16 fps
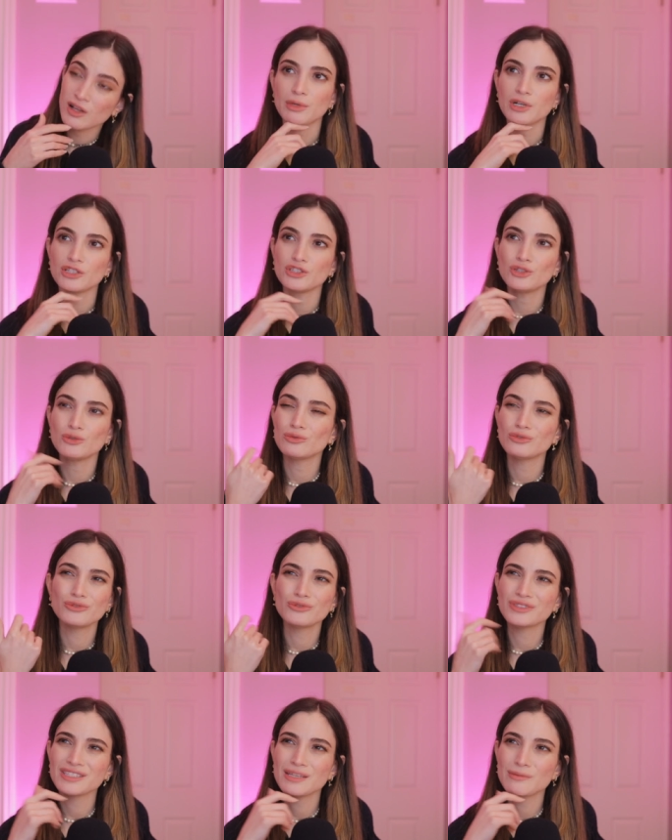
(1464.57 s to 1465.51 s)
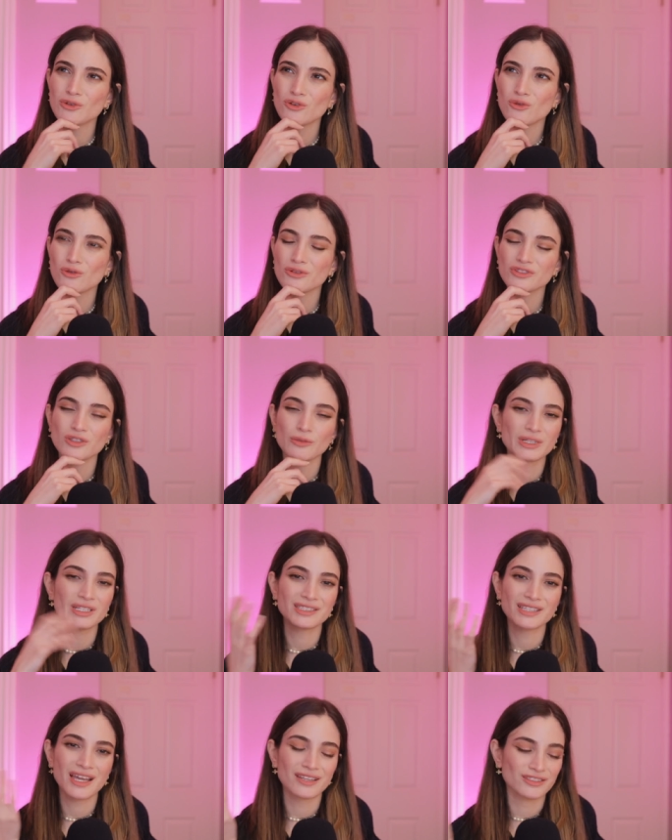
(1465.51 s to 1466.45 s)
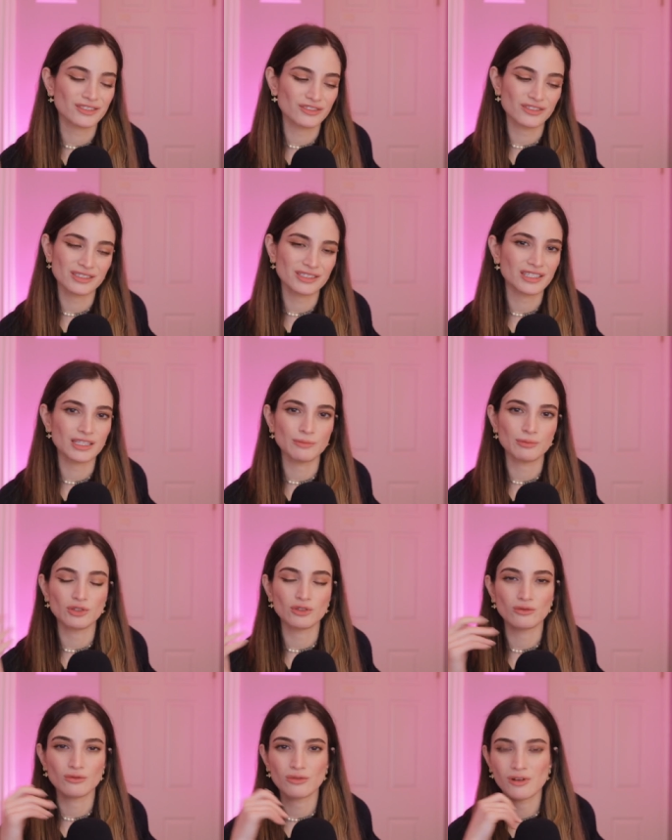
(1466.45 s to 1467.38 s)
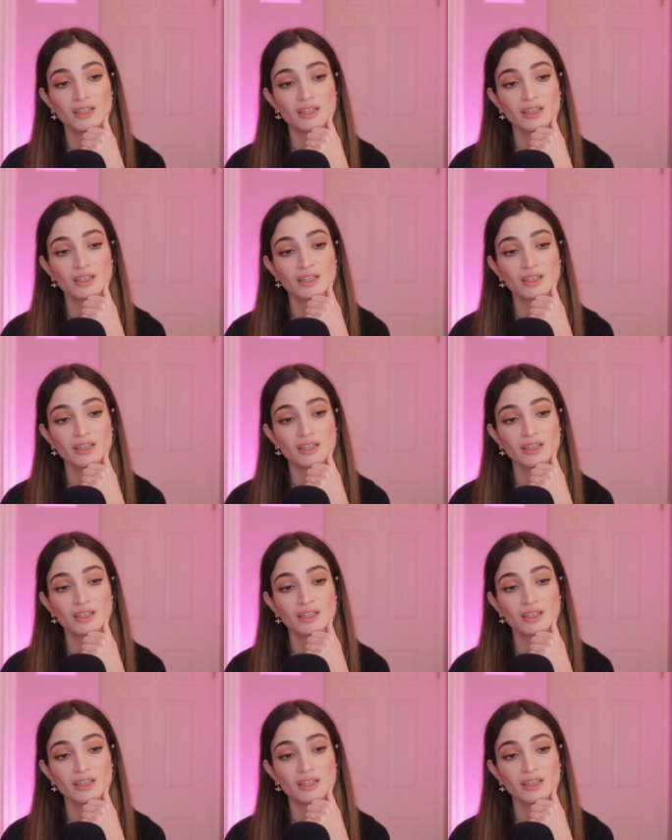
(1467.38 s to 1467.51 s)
but you you seem cool, so we decided to just keep you.